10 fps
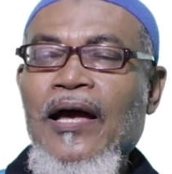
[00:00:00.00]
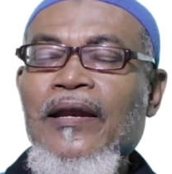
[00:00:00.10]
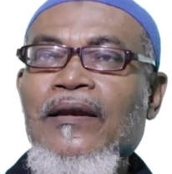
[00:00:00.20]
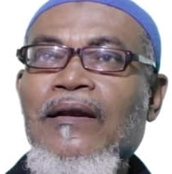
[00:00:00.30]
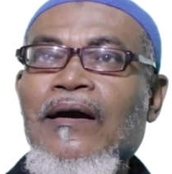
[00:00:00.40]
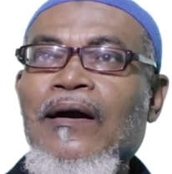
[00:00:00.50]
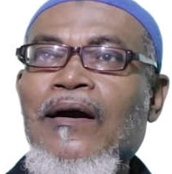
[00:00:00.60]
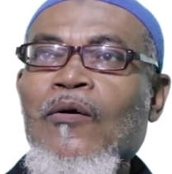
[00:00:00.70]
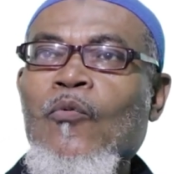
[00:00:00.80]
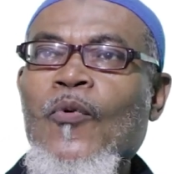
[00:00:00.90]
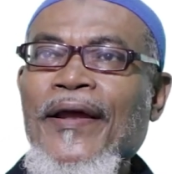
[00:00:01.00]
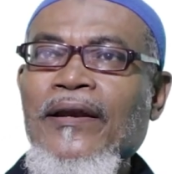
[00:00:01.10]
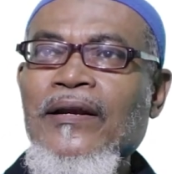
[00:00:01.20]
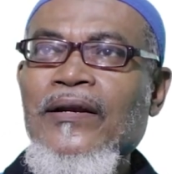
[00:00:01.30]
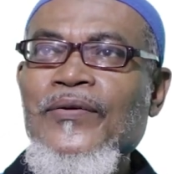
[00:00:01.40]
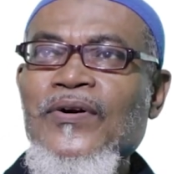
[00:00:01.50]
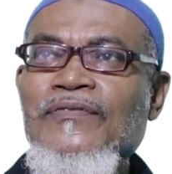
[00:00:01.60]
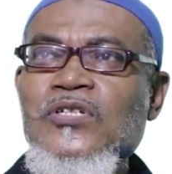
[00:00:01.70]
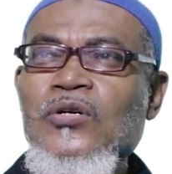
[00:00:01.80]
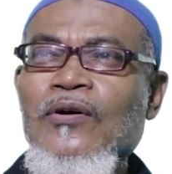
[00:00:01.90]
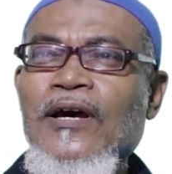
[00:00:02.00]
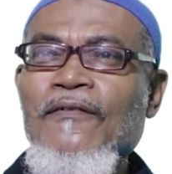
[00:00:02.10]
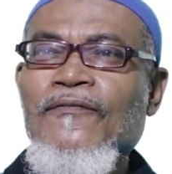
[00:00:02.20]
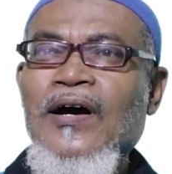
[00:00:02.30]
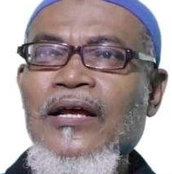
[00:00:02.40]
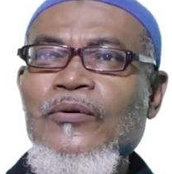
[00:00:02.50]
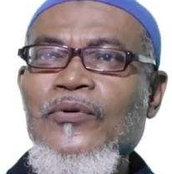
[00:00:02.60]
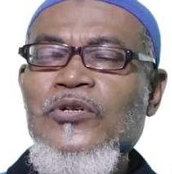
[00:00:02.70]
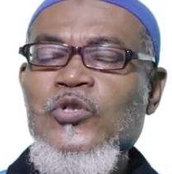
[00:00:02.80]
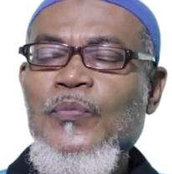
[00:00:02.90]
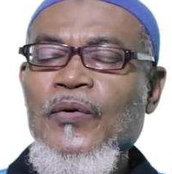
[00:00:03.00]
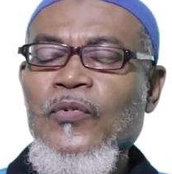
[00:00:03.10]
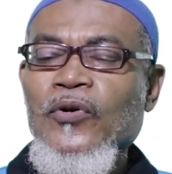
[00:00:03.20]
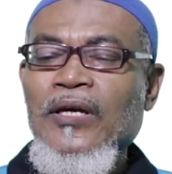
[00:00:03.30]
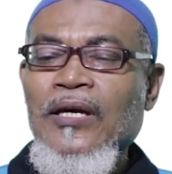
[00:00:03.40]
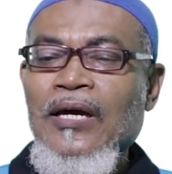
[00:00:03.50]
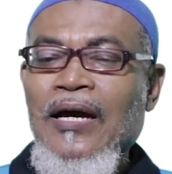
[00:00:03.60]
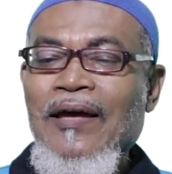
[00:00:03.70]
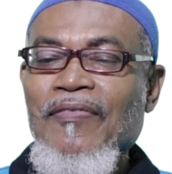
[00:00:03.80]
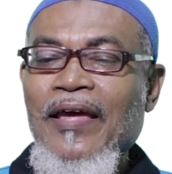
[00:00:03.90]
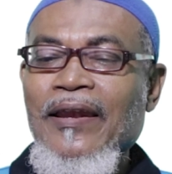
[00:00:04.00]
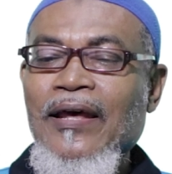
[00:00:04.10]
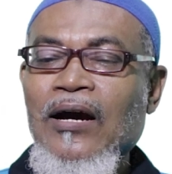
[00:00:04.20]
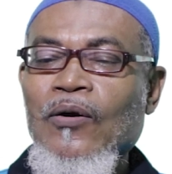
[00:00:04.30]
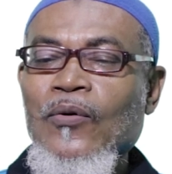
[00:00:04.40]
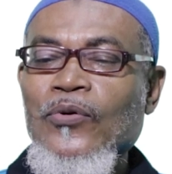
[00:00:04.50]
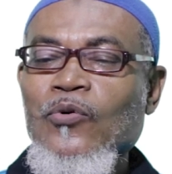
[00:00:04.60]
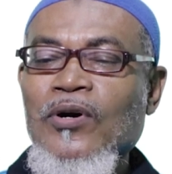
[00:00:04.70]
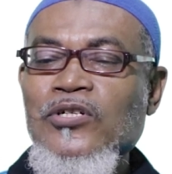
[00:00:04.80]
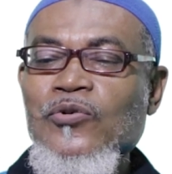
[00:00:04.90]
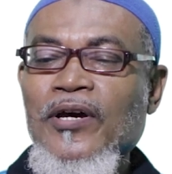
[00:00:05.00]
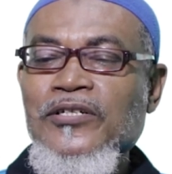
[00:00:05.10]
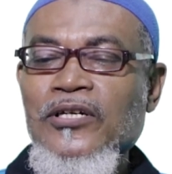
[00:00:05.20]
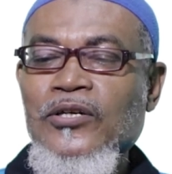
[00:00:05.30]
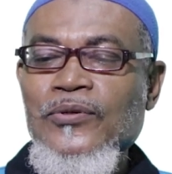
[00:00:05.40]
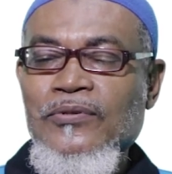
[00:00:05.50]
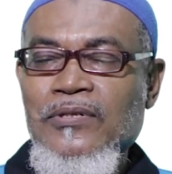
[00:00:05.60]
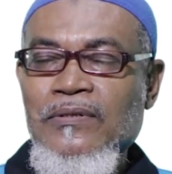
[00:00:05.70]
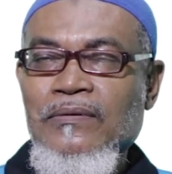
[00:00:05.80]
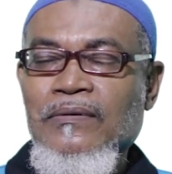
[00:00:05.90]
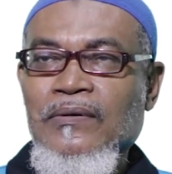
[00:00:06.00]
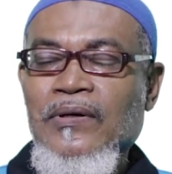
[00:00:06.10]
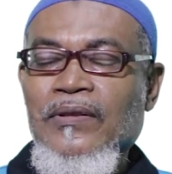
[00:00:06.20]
And when you have stored a value into memory, and then now you want to execute